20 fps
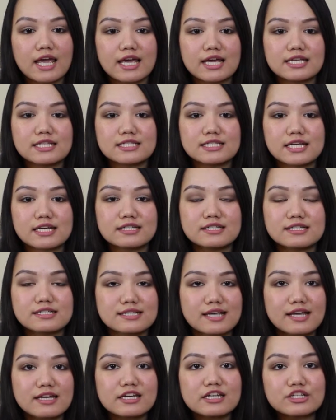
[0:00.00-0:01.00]
and I
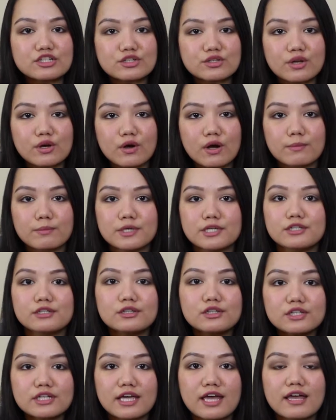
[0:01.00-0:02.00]
decided, you know, I'm
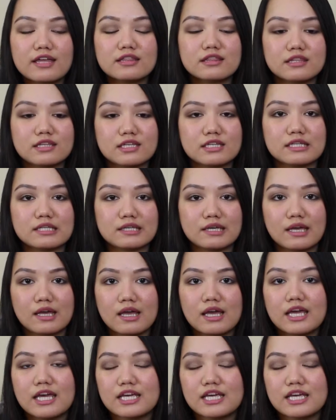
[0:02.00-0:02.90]
gonna look at the